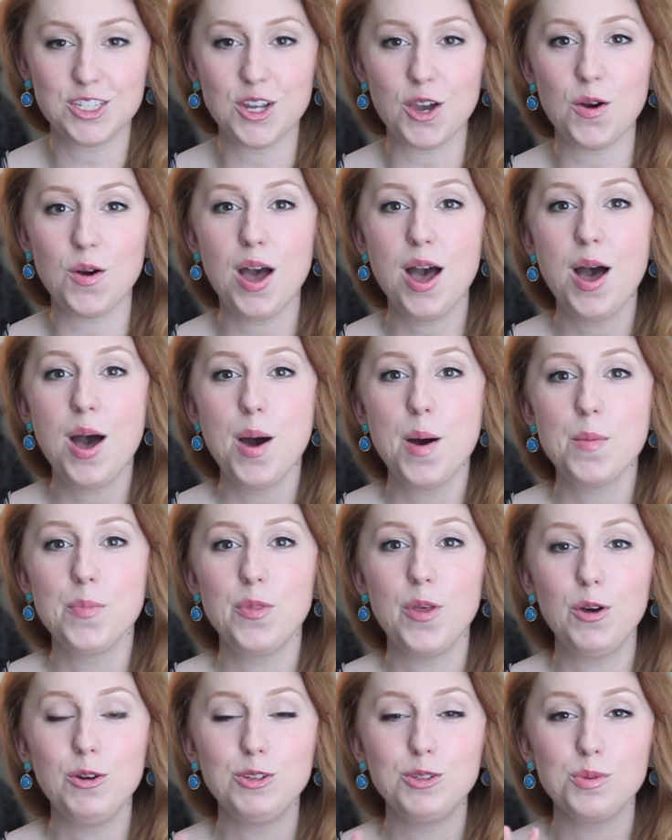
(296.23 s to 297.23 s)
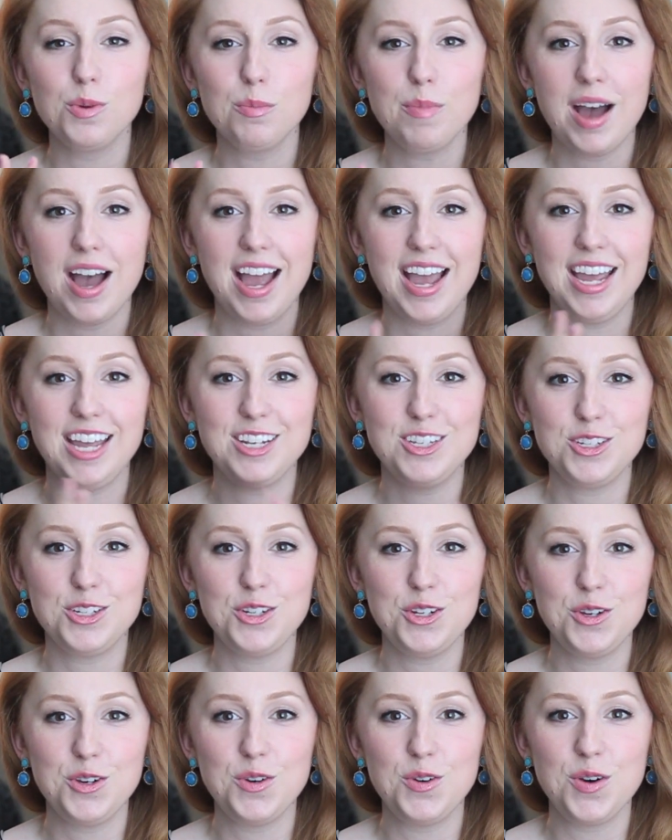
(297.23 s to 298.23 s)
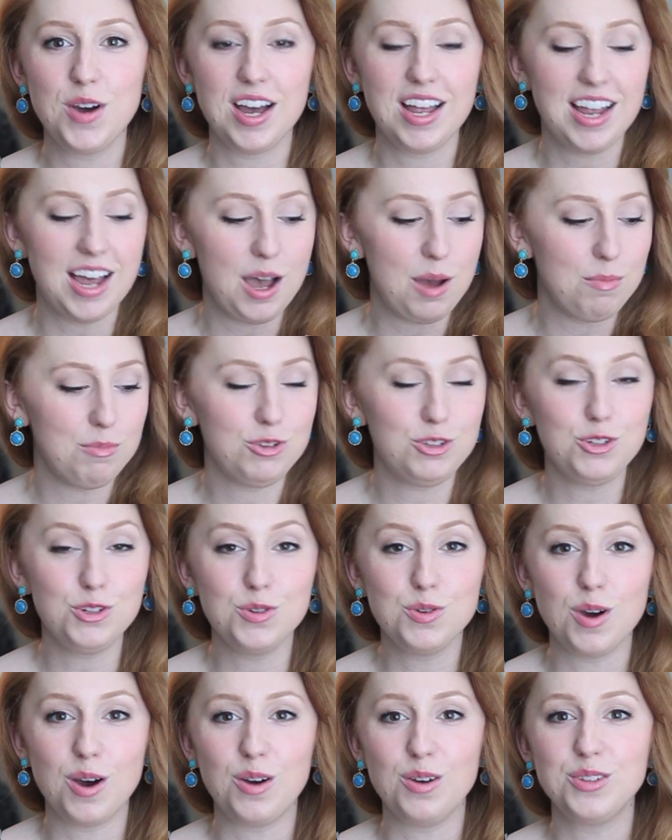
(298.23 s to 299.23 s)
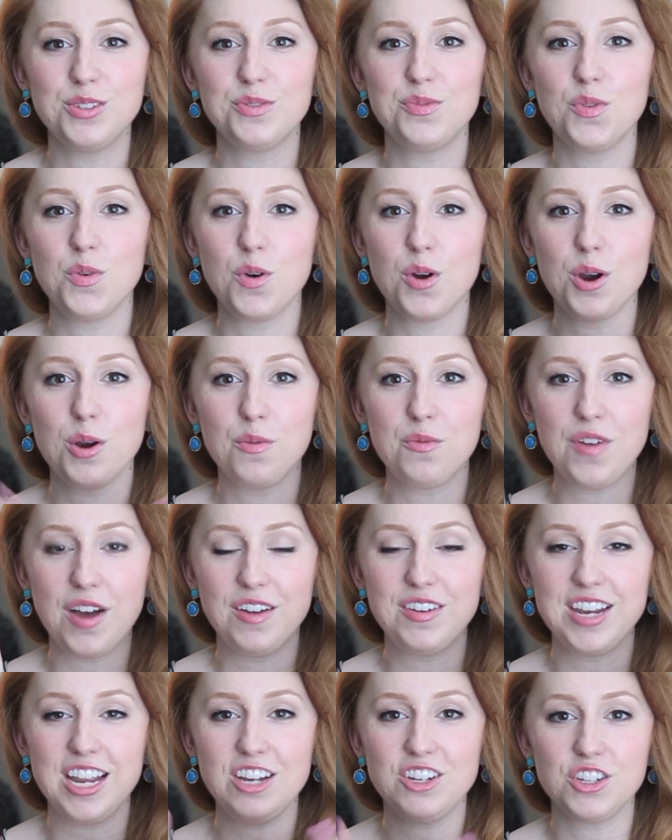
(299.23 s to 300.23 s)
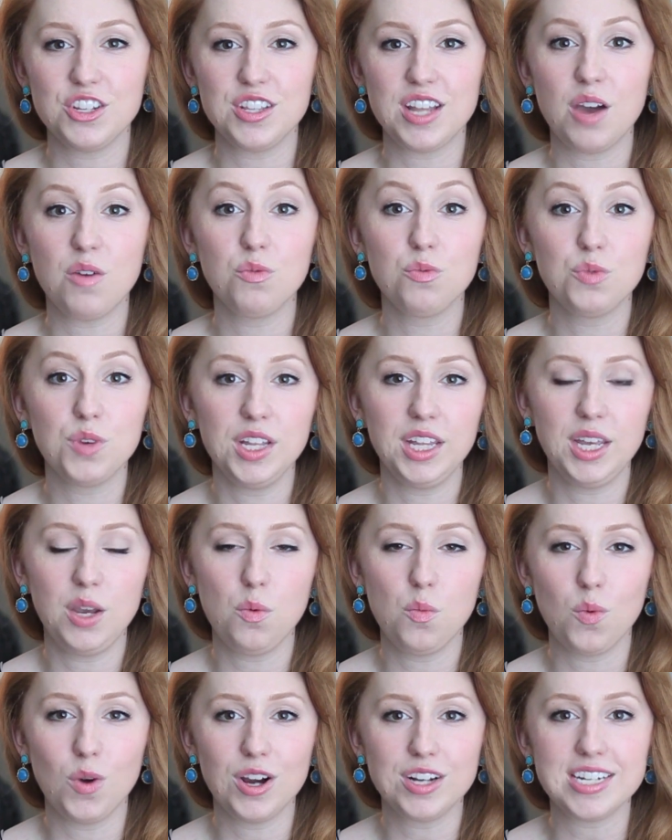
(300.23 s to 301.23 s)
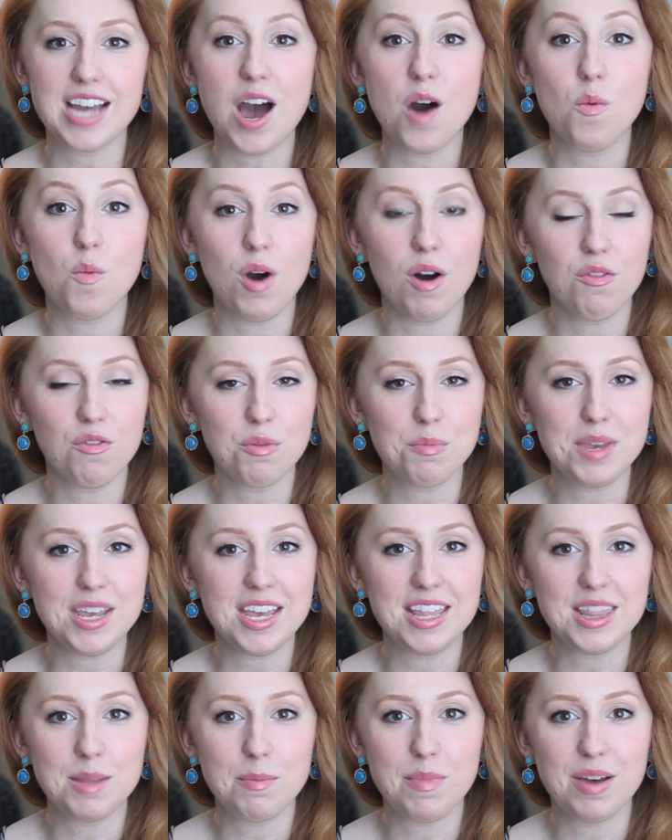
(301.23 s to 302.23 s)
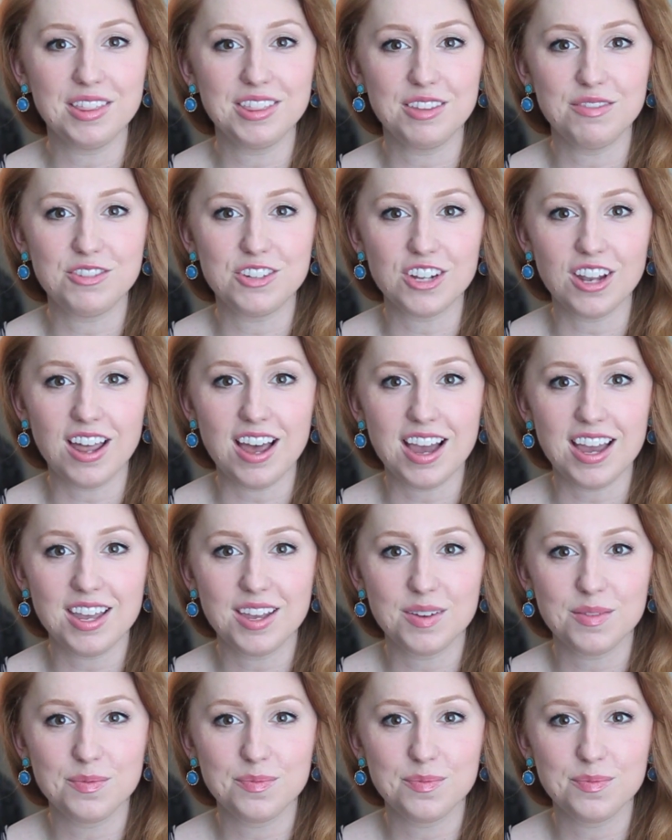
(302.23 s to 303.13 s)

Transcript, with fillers: So those were my two um, duos for foundation that really worked out well for me in the month of July.